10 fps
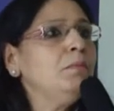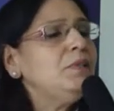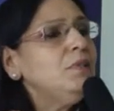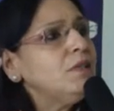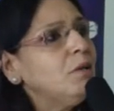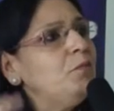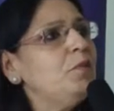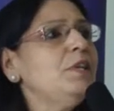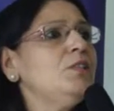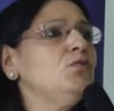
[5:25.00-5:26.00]
But the
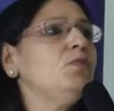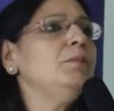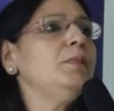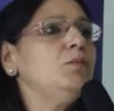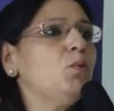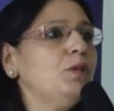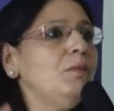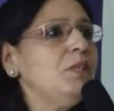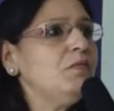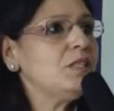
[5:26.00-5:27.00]
comfort has to come that what
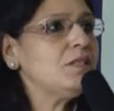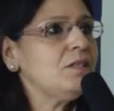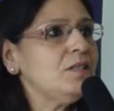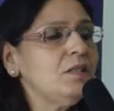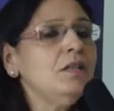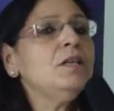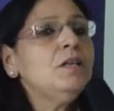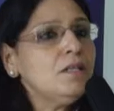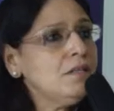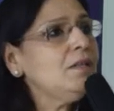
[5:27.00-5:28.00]
I'm investing in
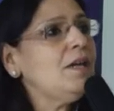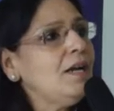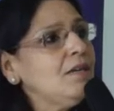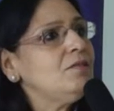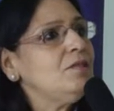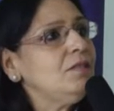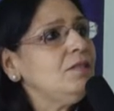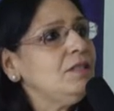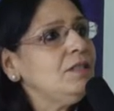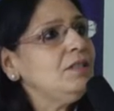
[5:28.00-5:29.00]
is the land
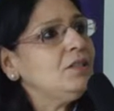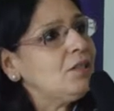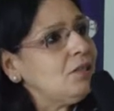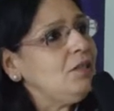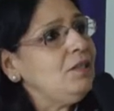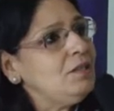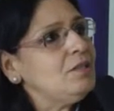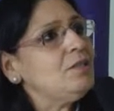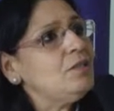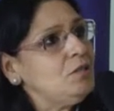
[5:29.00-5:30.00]
really clean?
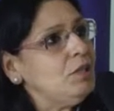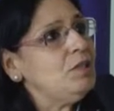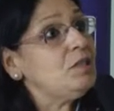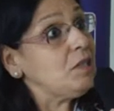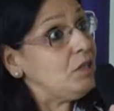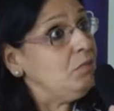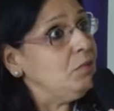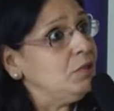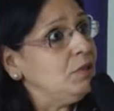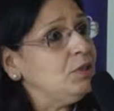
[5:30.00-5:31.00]
Is it really
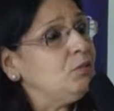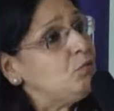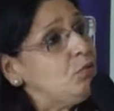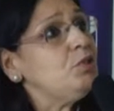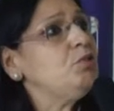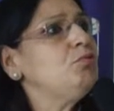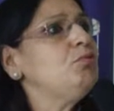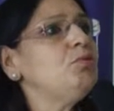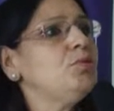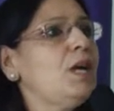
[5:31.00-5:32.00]
saleable? Those
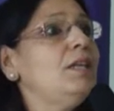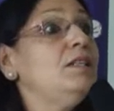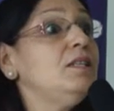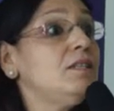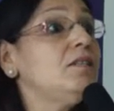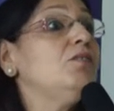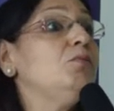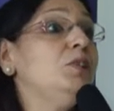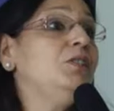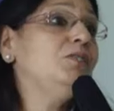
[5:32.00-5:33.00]
issues, I think, still
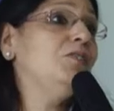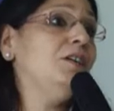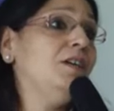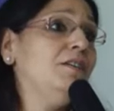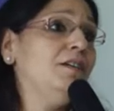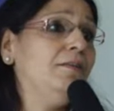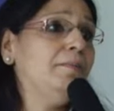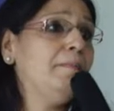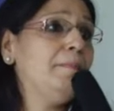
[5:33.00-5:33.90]
remain in grey area.